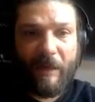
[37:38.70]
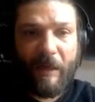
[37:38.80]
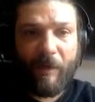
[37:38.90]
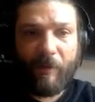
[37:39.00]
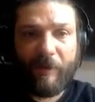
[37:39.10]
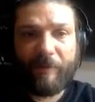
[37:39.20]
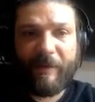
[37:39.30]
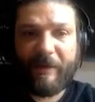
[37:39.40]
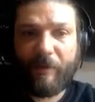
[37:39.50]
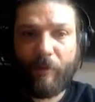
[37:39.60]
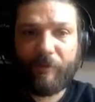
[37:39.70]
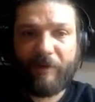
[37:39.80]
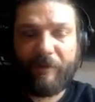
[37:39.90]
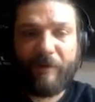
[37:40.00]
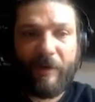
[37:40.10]
and I wanted to make an
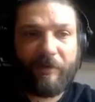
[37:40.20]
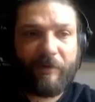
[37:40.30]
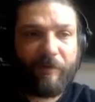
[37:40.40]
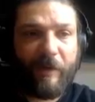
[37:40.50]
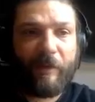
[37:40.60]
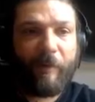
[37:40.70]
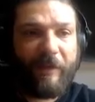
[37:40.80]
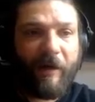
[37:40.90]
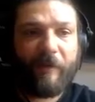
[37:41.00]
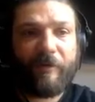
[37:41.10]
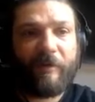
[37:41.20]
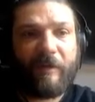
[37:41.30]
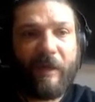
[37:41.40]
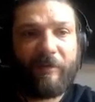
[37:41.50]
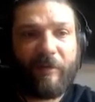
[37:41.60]
audio version of it. The way that I do
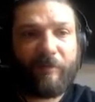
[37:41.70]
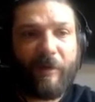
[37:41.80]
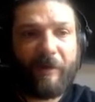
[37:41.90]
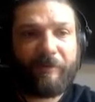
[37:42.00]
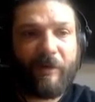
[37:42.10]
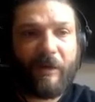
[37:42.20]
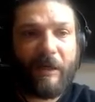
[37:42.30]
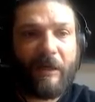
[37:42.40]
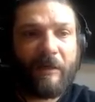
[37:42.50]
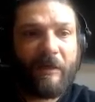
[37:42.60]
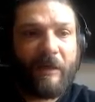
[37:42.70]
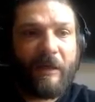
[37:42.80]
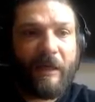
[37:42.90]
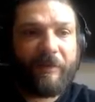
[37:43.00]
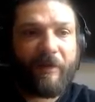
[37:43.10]
it, the easiest way of doing it,
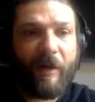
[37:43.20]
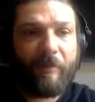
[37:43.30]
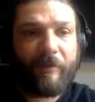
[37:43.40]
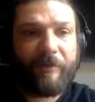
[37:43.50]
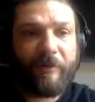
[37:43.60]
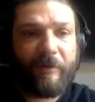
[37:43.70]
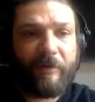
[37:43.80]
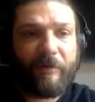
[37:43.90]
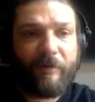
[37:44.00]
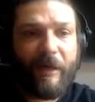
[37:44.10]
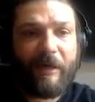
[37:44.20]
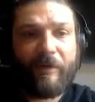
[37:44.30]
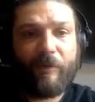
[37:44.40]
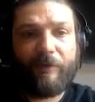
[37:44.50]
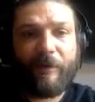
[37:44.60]
is I would create
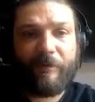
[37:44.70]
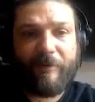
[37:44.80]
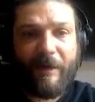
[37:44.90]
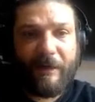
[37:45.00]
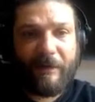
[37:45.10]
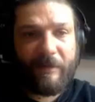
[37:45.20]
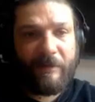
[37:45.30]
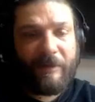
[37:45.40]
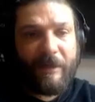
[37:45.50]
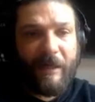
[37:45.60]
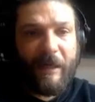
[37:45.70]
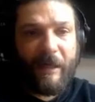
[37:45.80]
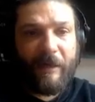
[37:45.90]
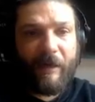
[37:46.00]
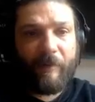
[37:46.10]
an audio track,
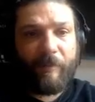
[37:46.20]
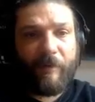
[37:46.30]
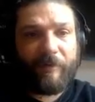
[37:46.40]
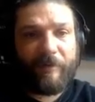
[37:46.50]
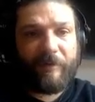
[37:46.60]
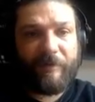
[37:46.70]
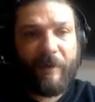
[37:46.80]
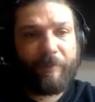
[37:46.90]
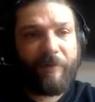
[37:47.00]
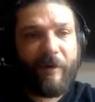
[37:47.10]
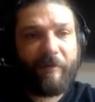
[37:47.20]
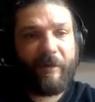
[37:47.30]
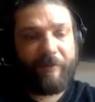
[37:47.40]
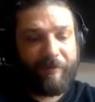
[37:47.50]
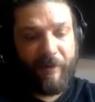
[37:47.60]
and I would
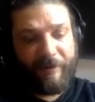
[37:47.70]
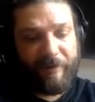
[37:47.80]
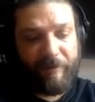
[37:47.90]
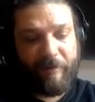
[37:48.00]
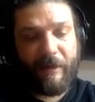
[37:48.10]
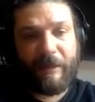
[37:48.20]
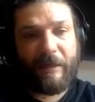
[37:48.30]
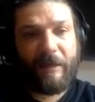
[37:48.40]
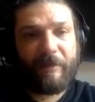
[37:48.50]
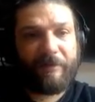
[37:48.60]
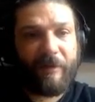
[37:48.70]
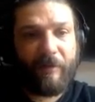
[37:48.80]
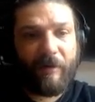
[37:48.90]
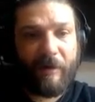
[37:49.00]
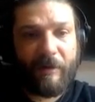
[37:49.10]
temporarily freeze this track here.
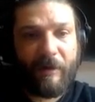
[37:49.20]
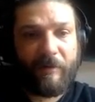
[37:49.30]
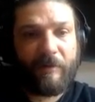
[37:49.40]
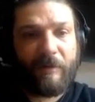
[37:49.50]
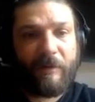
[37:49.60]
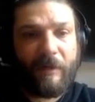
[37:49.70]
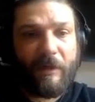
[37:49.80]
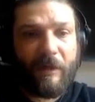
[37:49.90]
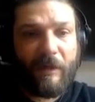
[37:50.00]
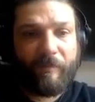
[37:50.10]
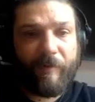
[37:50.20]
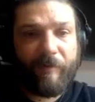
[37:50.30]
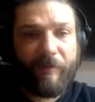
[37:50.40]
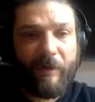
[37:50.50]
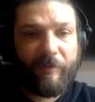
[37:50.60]
So I'll go
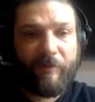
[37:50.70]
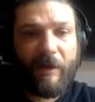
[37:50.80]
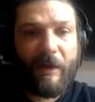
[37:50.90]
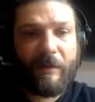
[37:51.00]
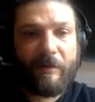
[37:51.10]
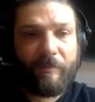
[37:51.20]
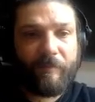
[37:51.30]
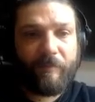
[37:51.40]
freeze track,